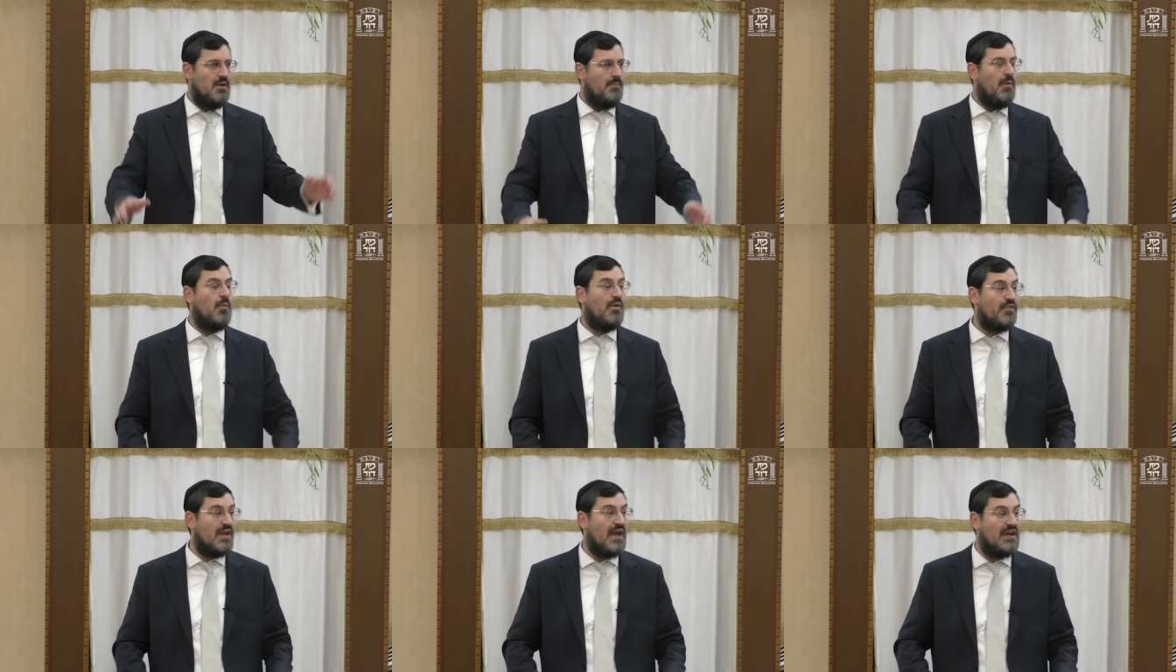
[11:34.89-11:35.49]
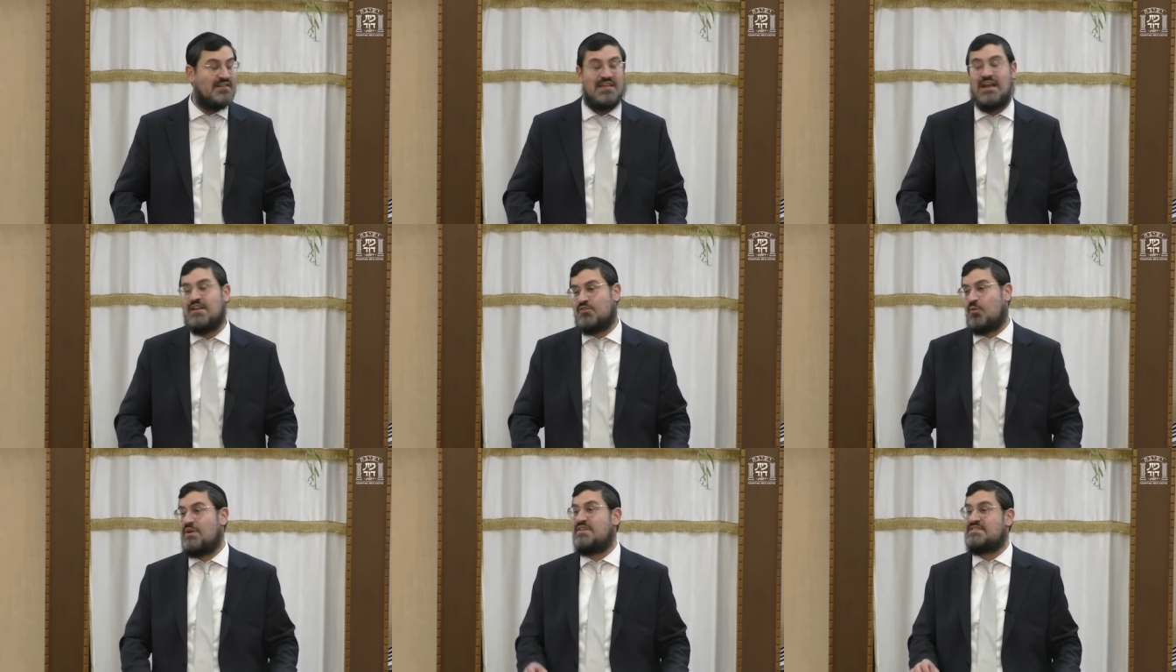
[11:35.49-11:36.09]
But one thing I can tell you
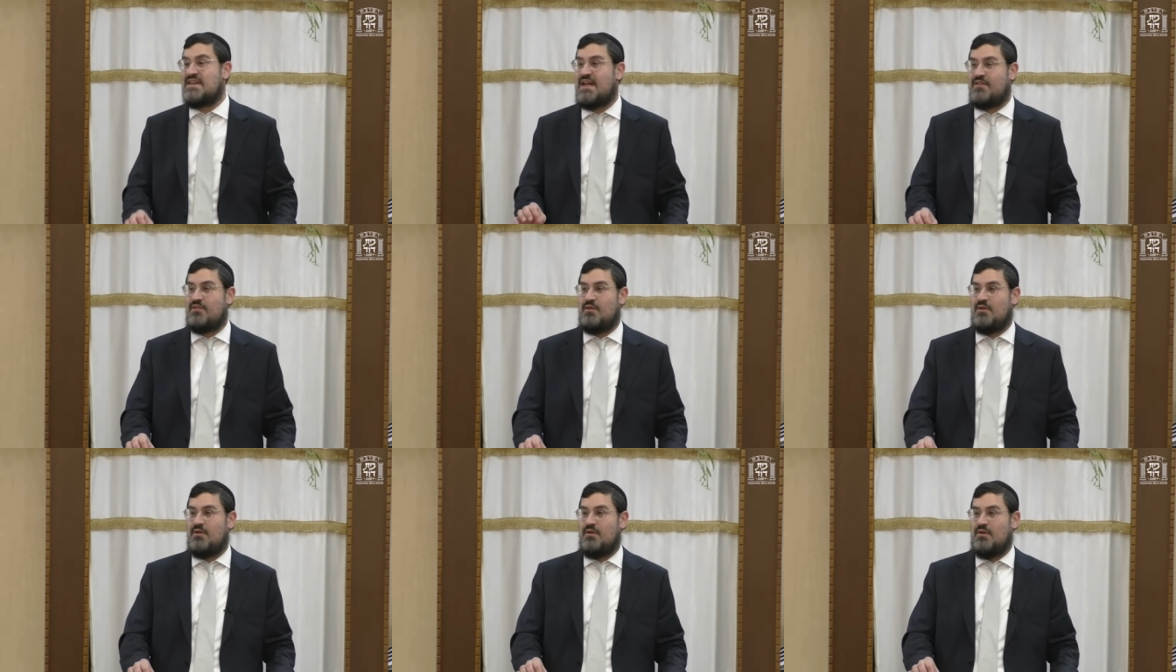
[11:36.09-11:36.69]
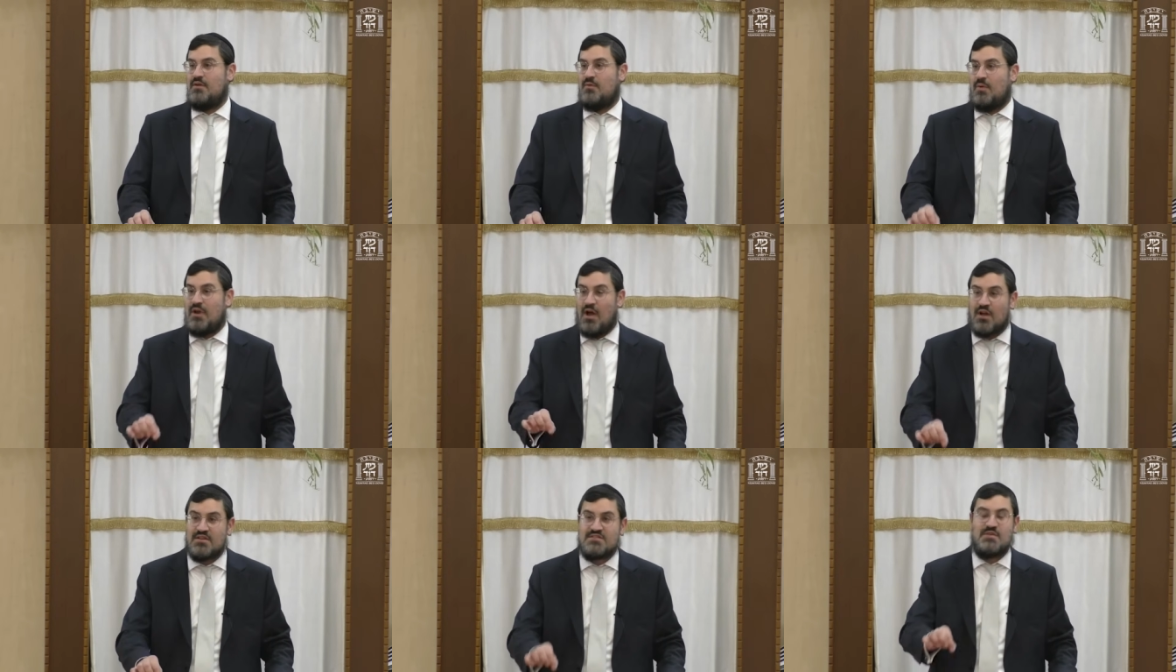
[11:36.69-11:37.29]
is what he said. When
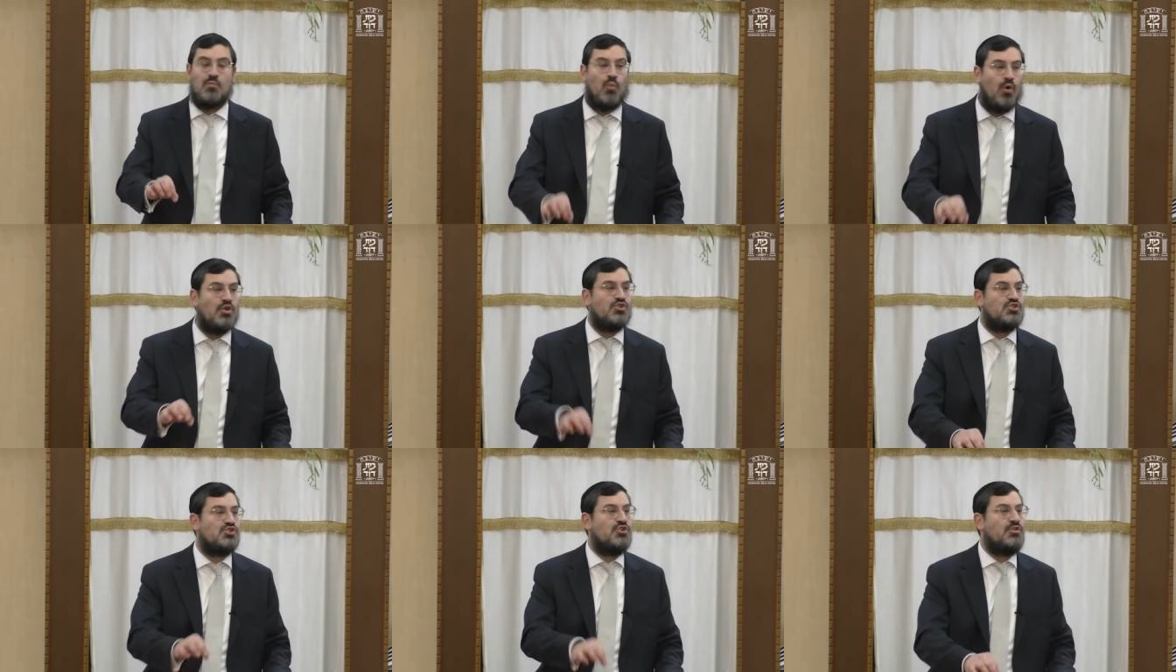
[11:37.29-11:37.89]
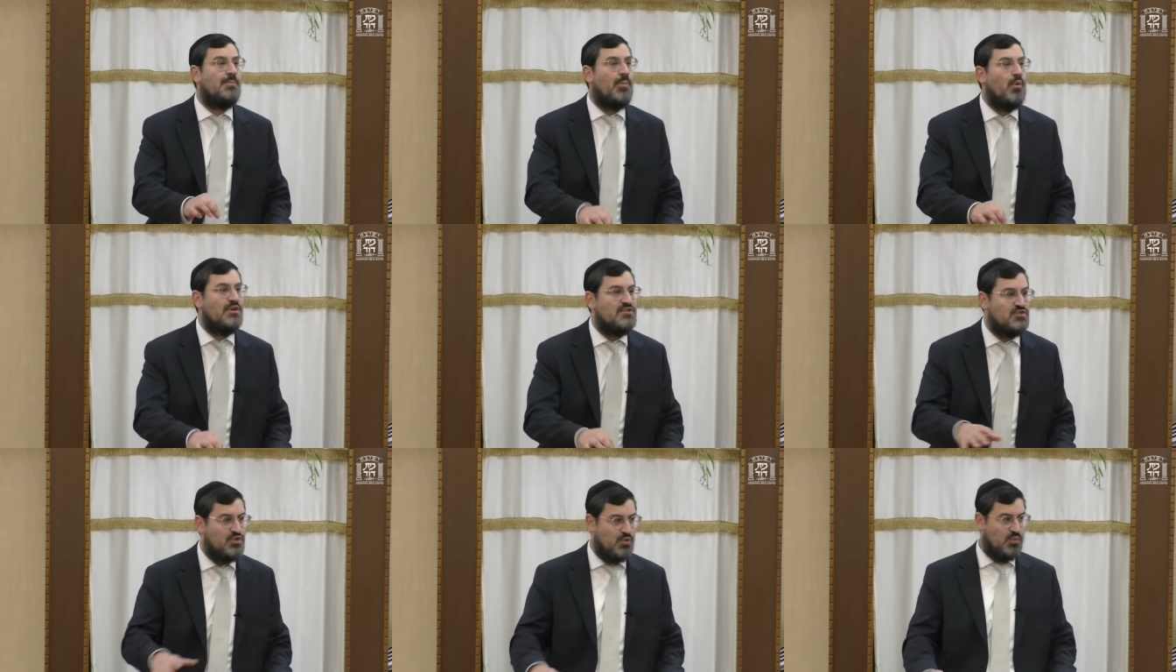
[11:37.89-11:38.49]
I asked him, what should the
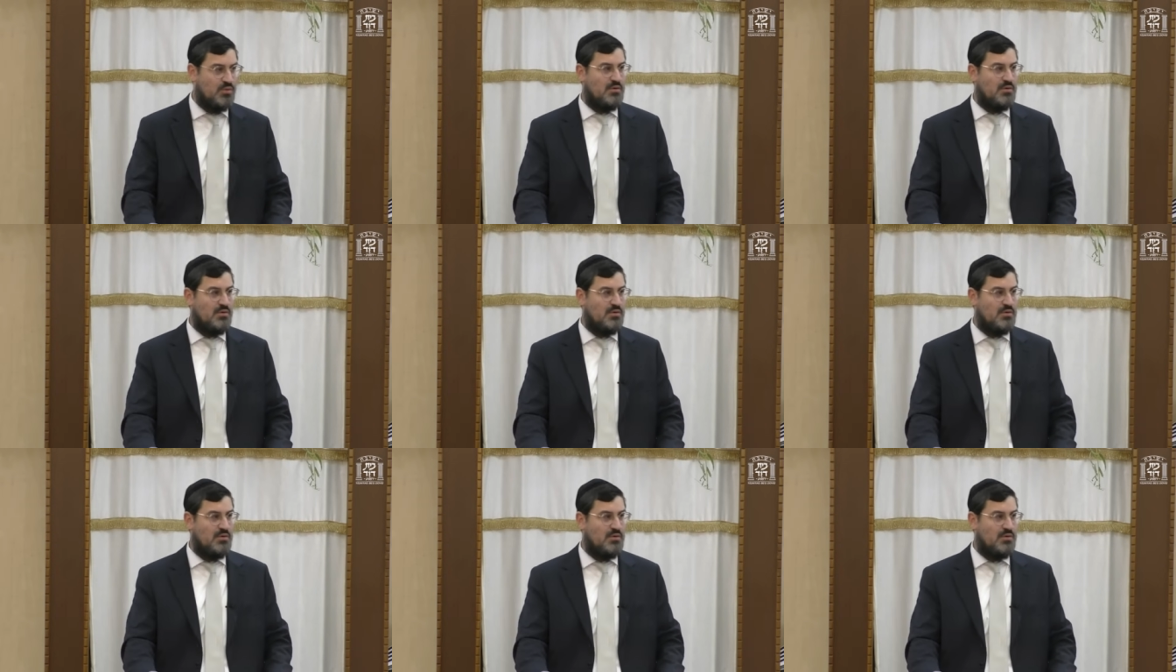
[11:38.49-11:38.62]
boys do?